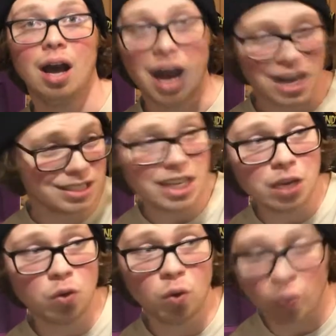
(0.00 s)
a
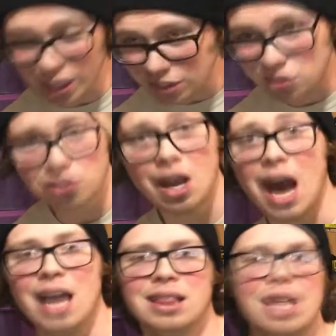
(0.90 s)
sequel, is
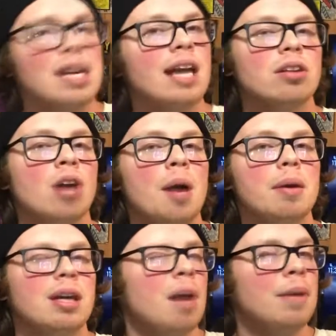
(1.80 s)
I think either
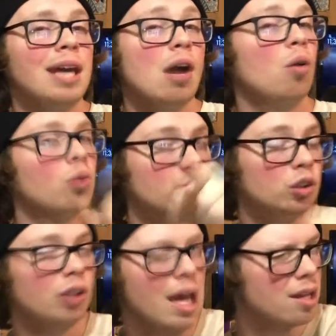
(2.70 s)
coming out or
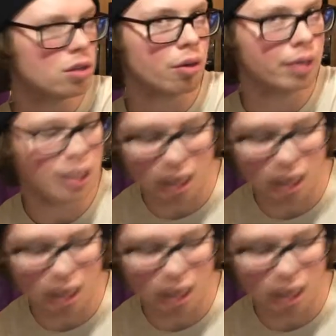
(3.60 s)
it's already